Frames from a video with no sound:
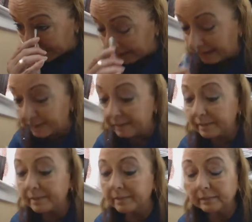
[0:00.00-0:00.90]
with that
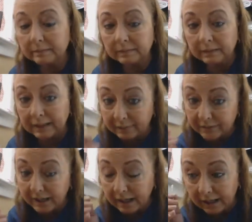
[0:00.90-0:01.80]
left
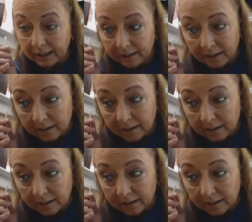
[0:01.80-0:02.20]
eye.